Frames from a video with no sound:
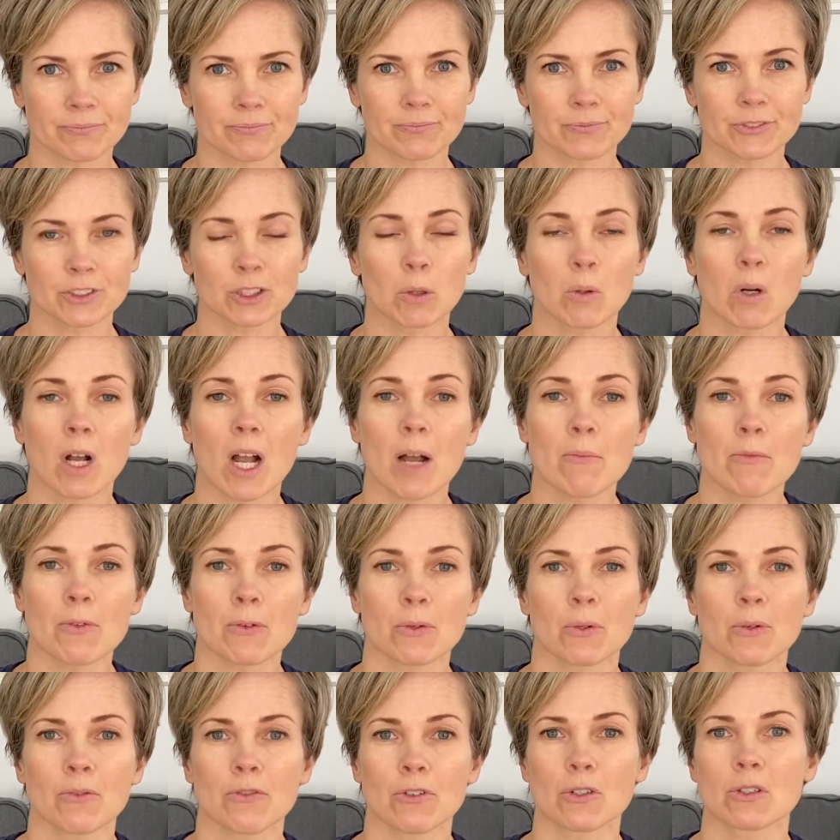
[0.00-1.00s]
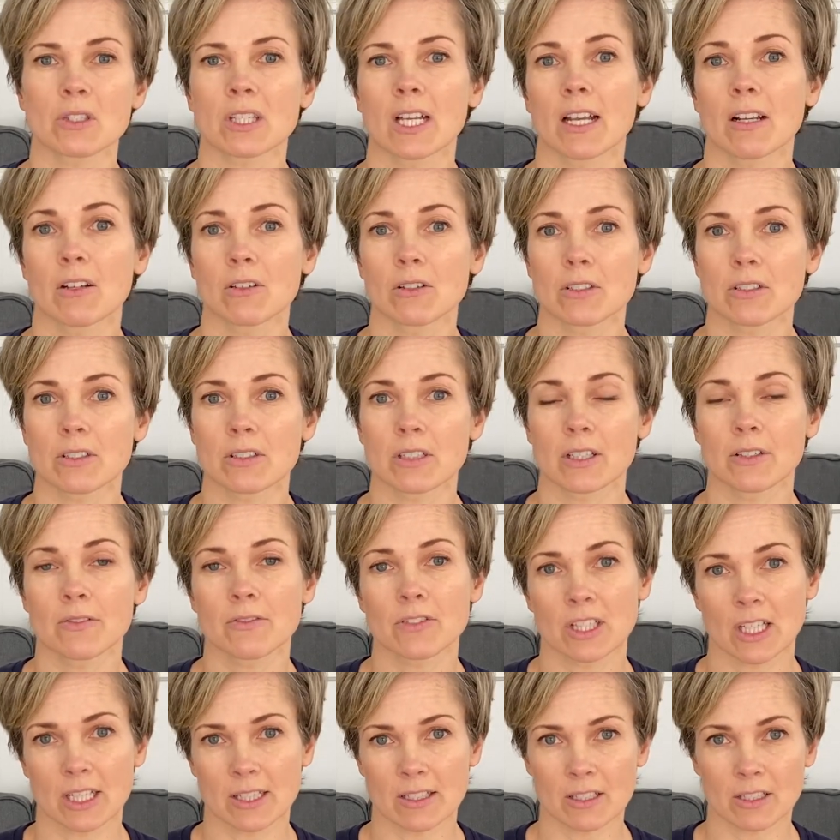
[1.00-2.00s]
So we'll come through a few cycles of
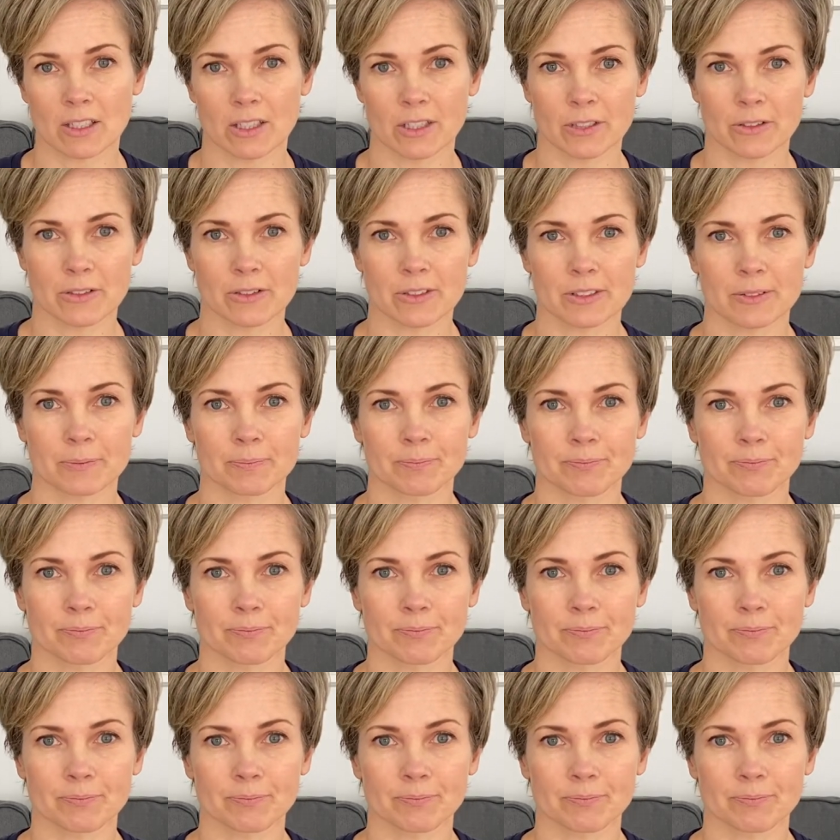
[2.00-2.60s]
sun salutes.